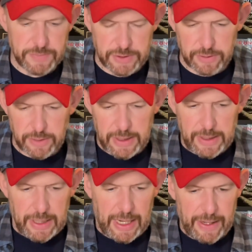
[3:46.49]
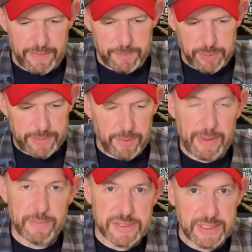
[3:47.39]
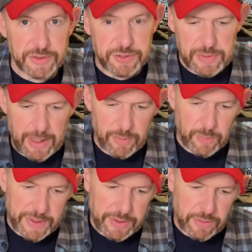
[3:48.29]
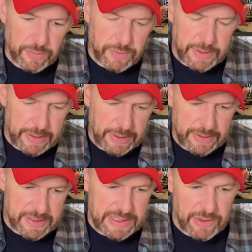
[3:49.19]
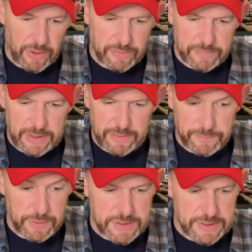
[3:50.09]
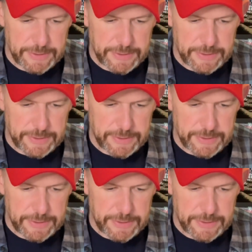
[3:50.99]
So the premium members get a 2-hour window to see the art first.